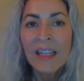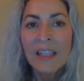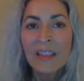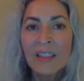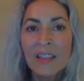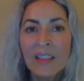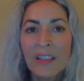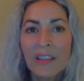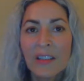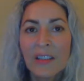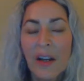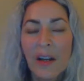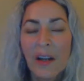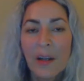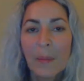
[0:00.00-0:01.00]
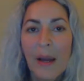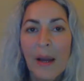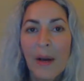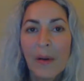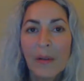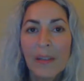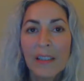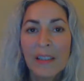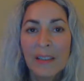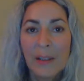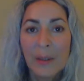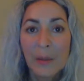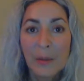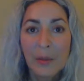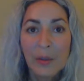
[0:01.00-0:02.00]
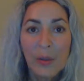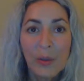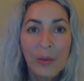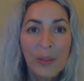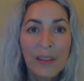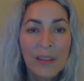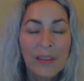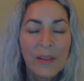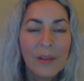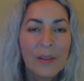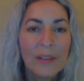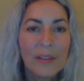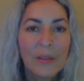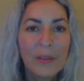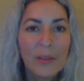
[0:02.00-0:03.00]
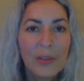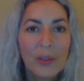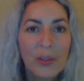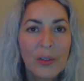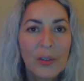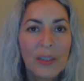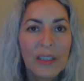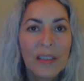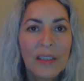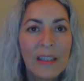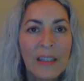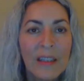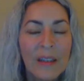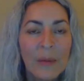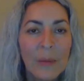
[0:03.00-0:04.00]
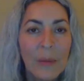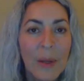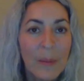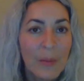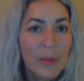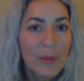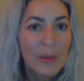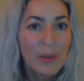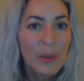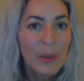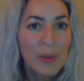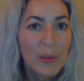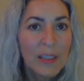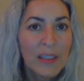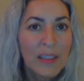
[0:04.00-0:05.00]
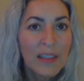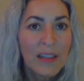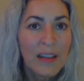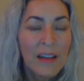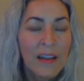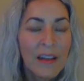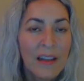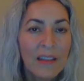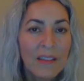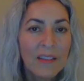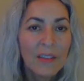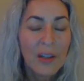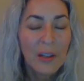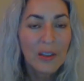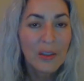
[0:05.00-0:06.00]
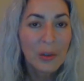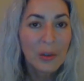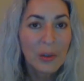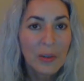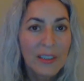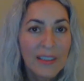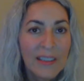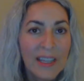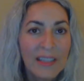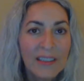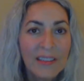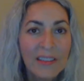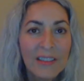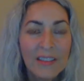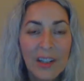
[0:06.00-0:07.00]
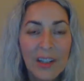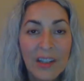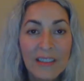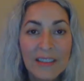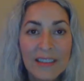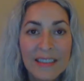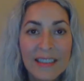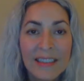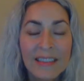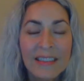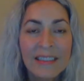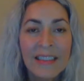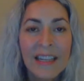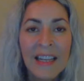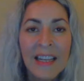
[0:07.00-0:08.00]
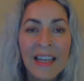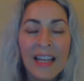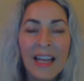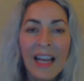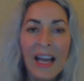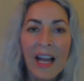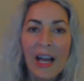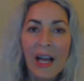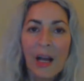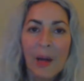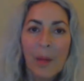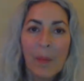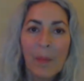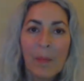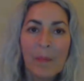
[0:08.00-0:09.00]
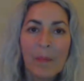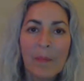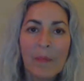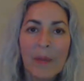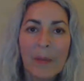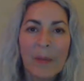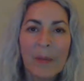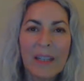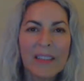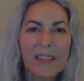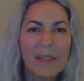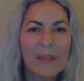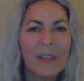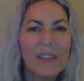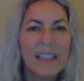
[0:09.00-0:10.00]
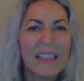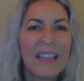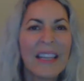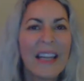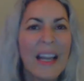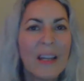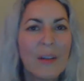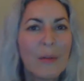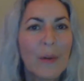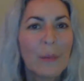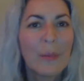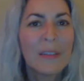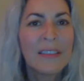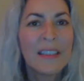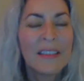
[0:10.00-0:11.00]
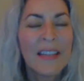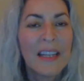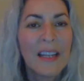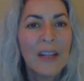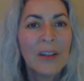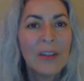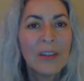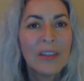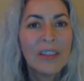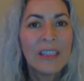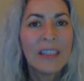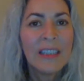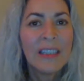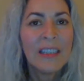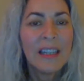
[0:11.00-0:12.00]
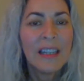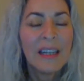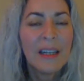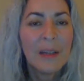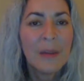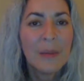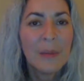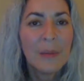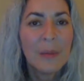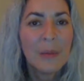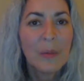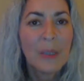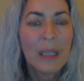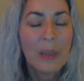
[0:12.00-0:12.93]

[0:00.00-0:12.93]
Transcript: to talk about indigo children, crystal children, rainbow children, star children, and star seeds. Um, because I feel like they kind of represent that energy um, really